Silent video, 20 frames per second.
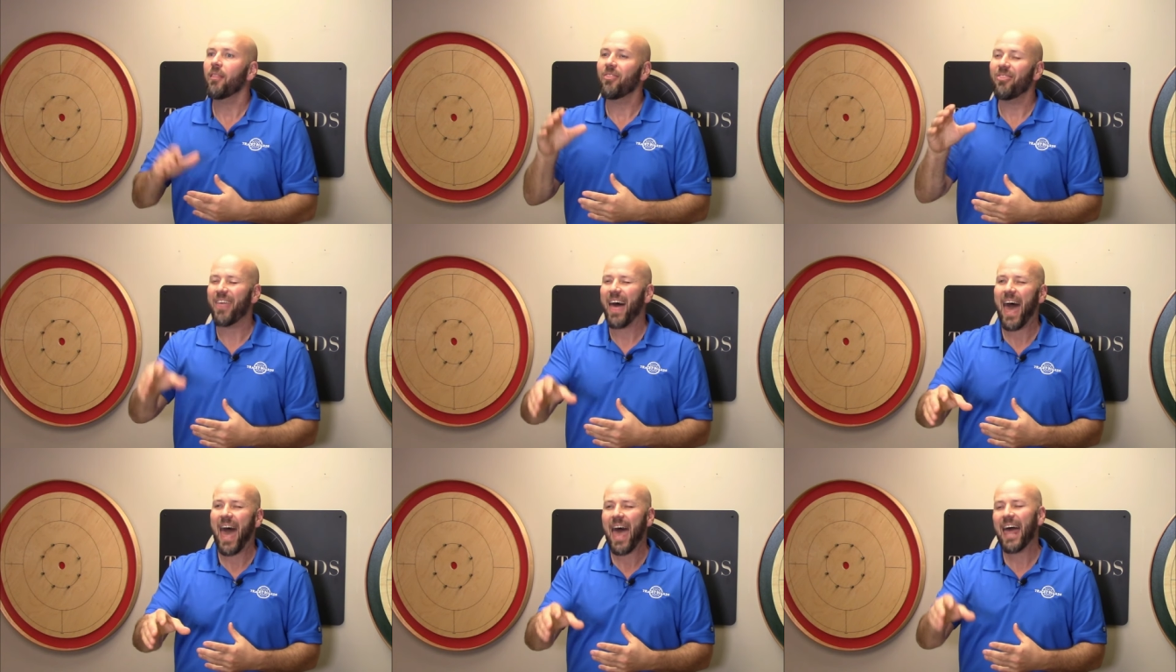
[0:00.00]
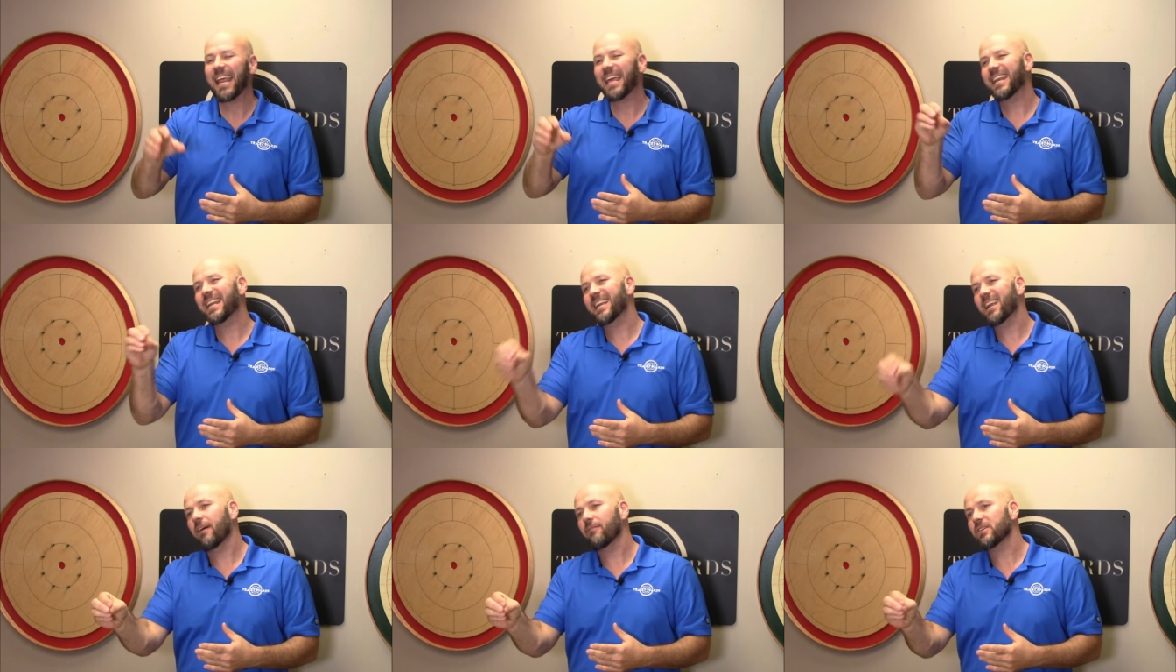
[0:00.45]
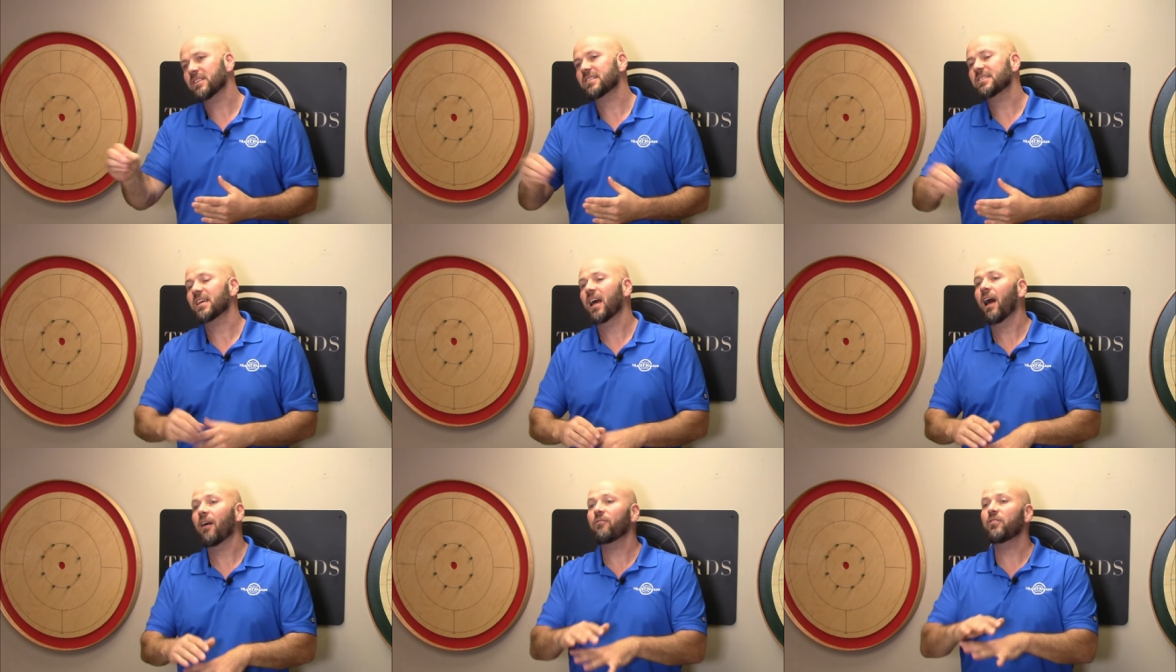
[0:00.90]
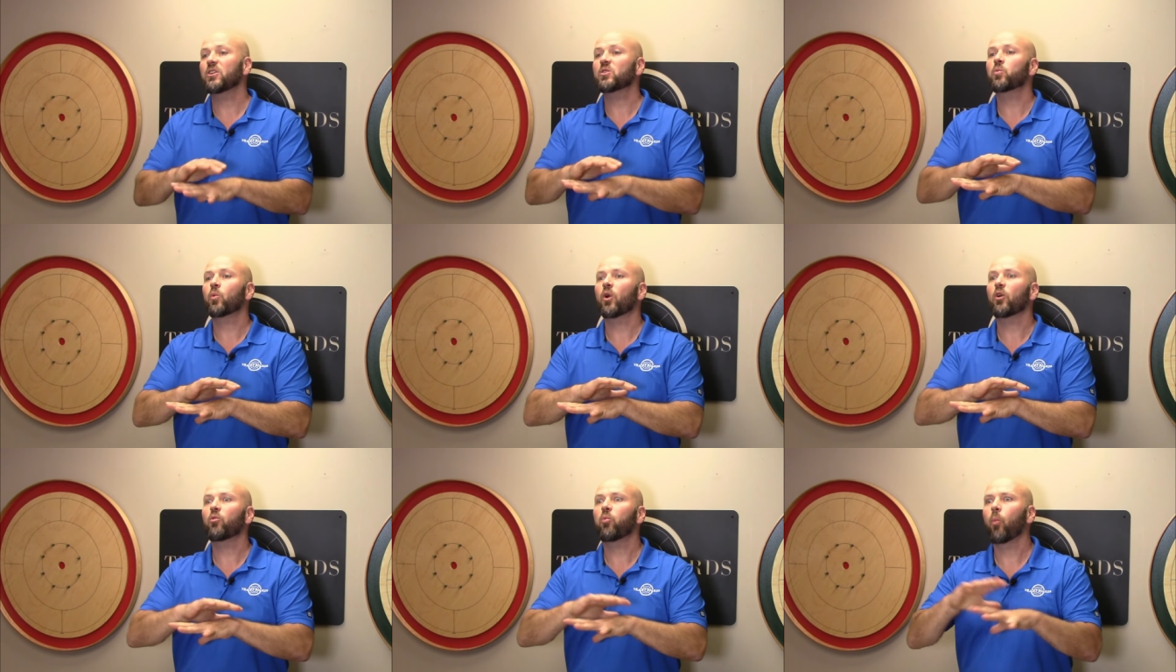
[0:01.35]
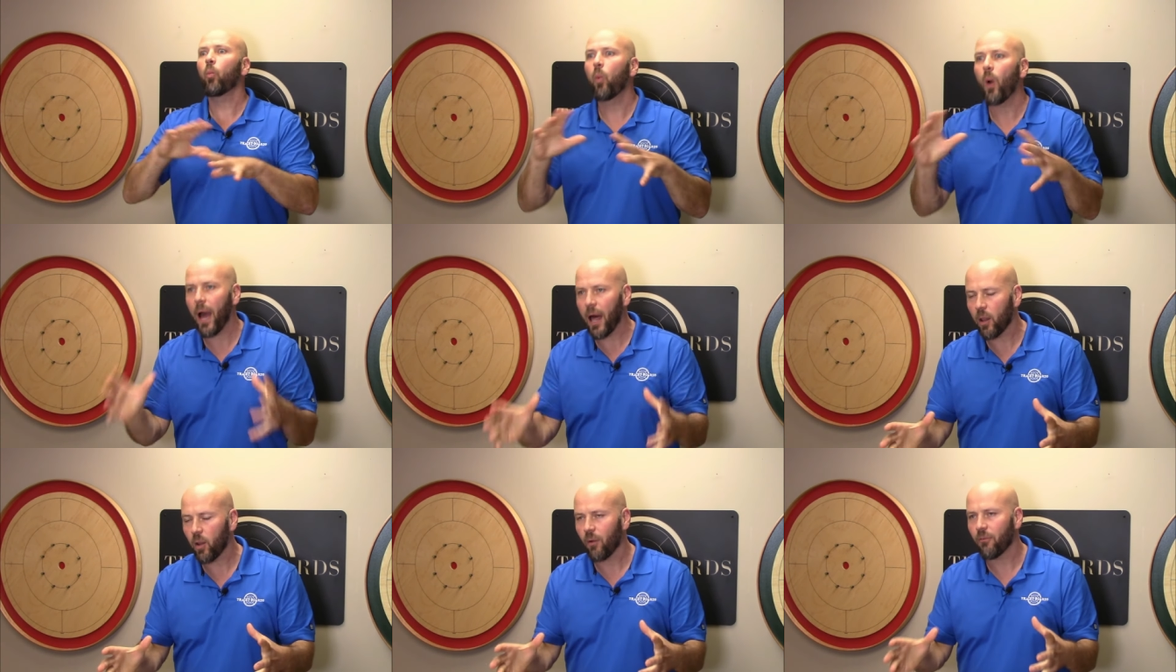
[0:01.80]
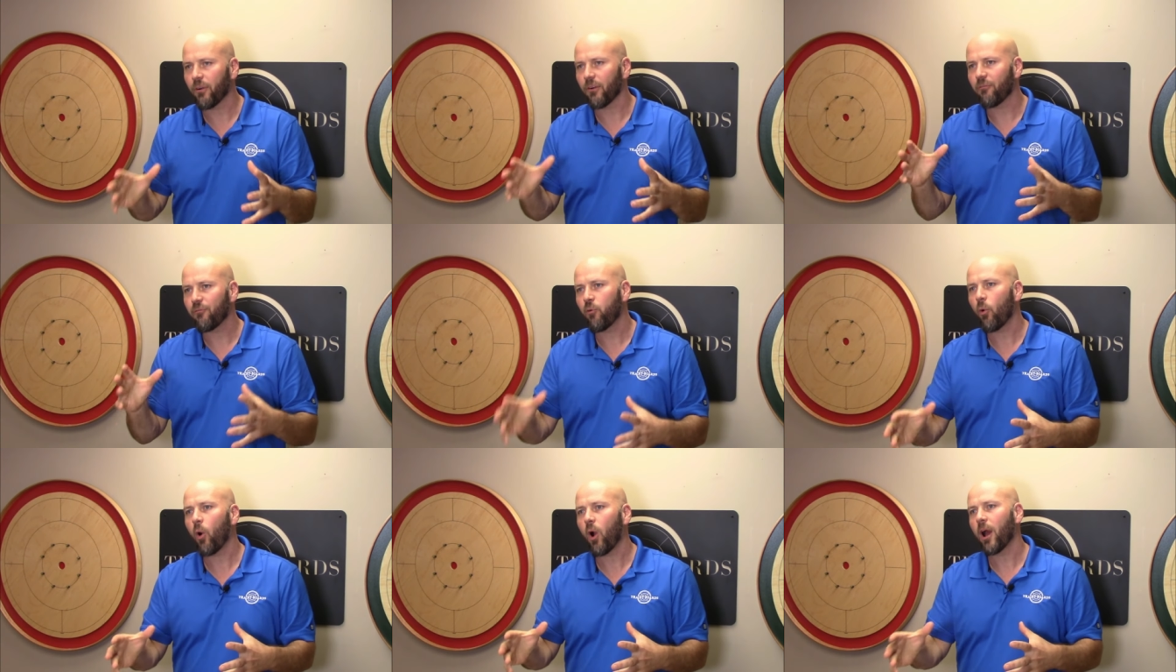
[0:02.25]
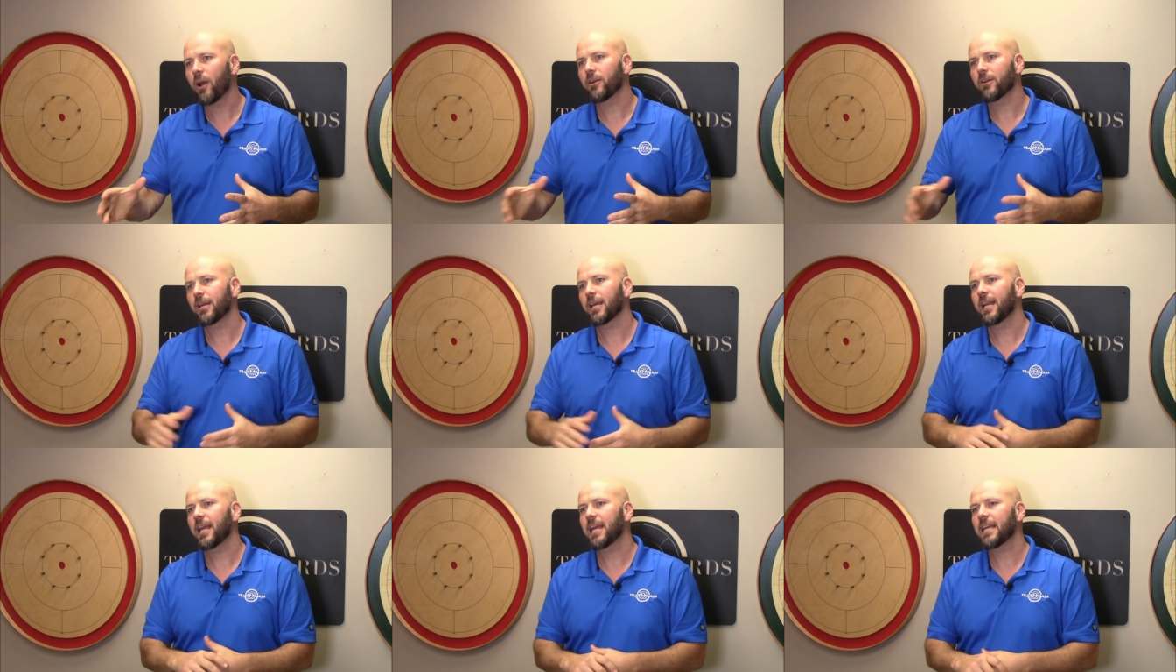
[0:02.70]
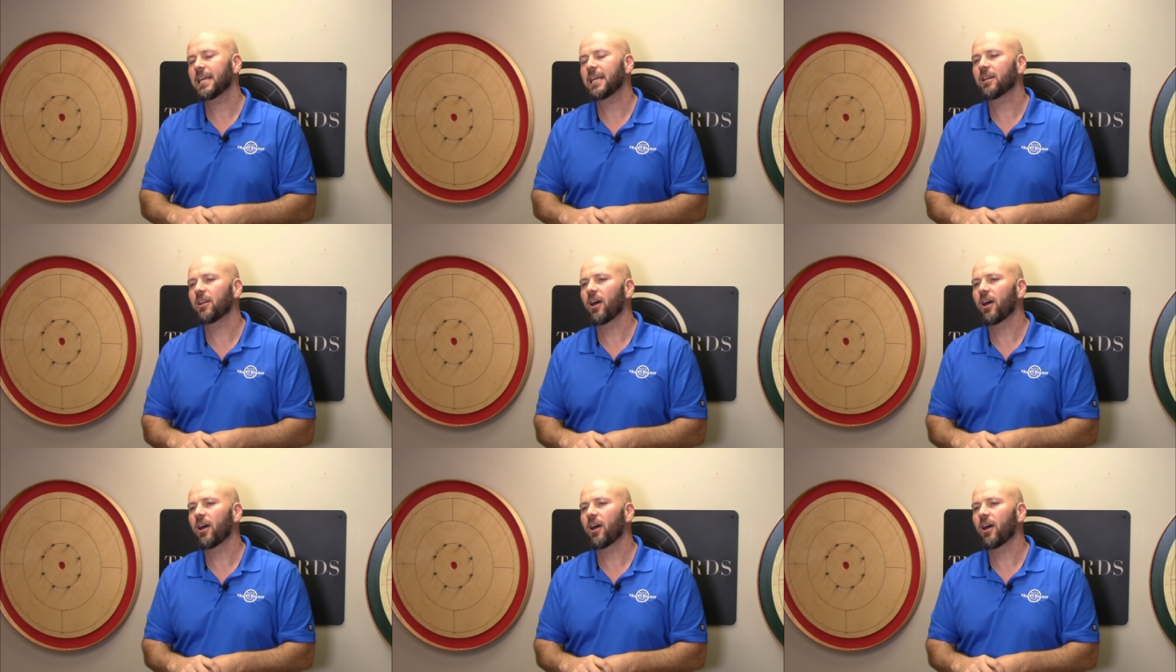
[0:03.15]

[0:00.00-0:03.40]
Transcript: That in and of itself is worth well over four hundred Canadian